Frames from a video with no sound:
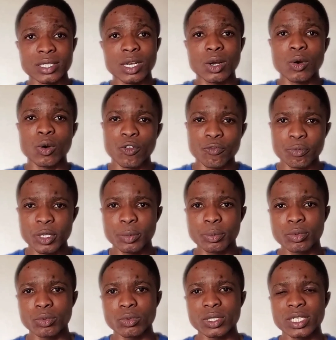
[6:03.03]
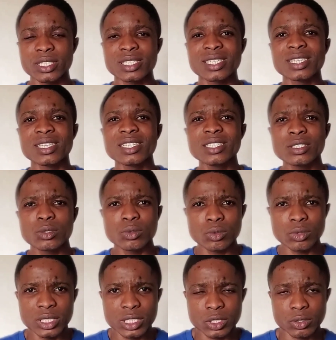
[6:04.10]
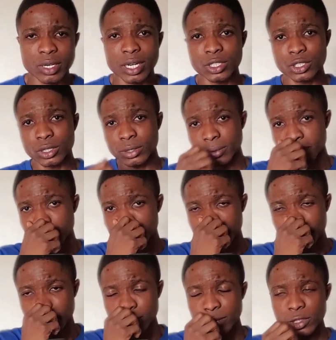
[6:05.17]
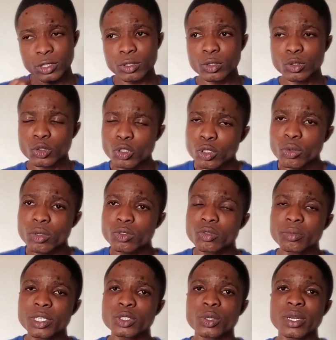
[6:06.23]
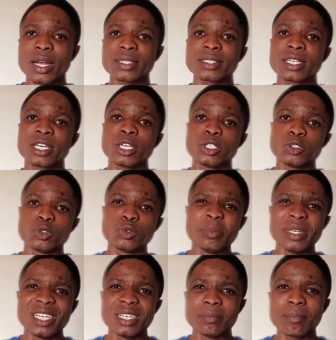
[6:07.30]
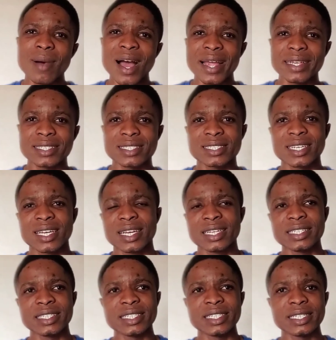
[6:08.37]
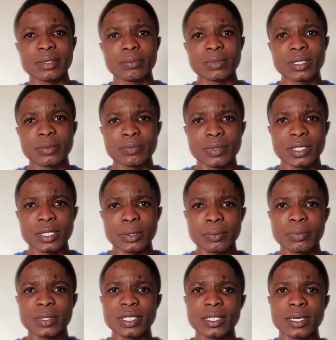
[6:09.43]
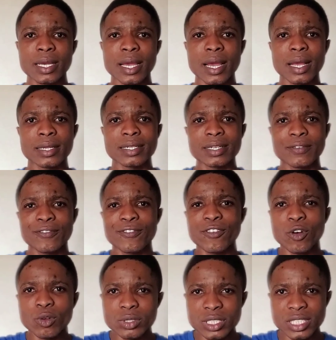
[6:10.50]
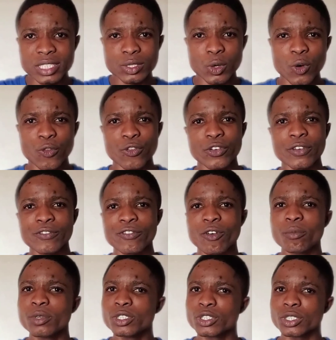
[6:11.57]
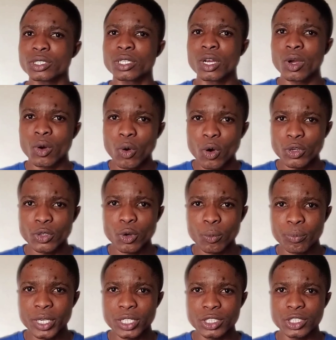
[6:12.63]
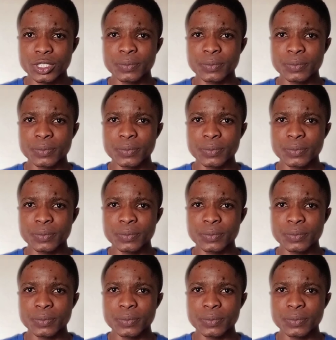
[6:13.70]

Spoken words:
of people, it leads to distraction. So you want to make sure that you minimize the flaunting of information on your page.